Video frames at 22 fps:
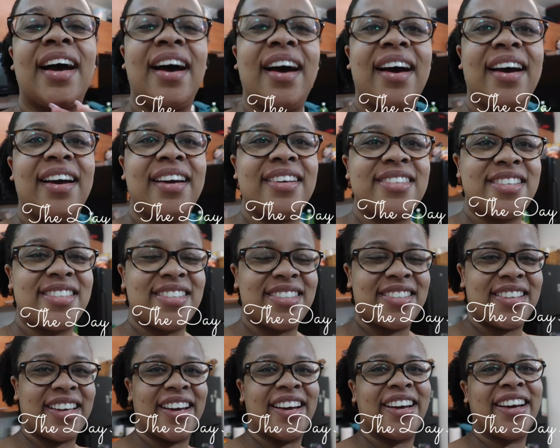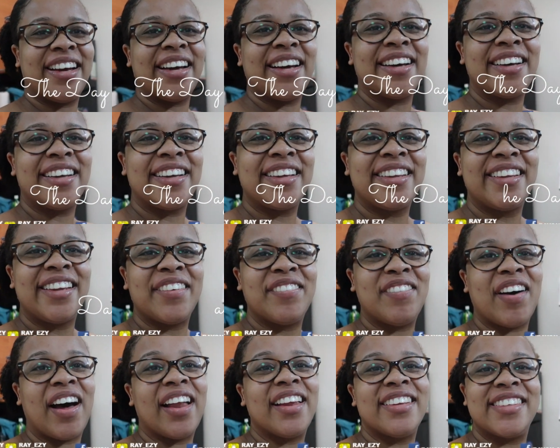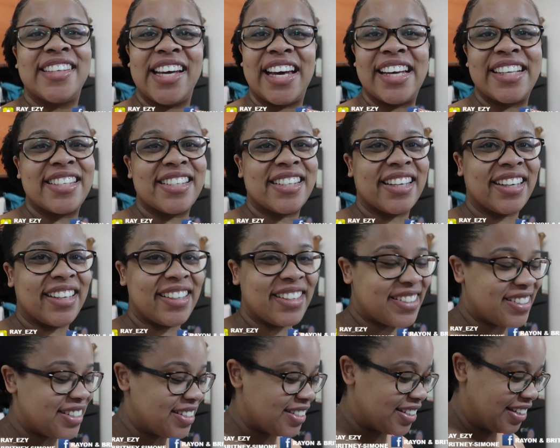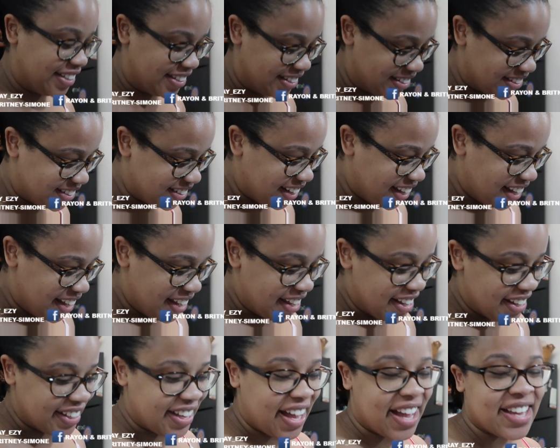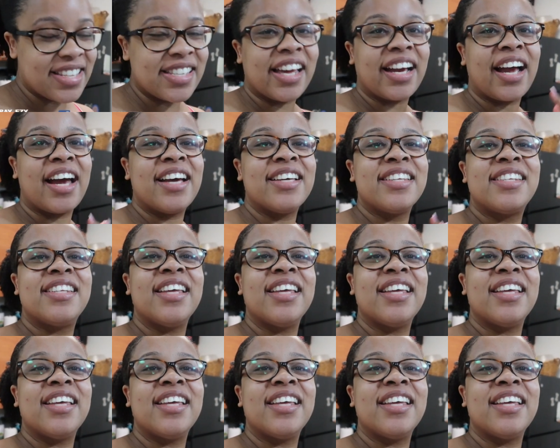Guys, Valentine's Day, this is us. Guys, like I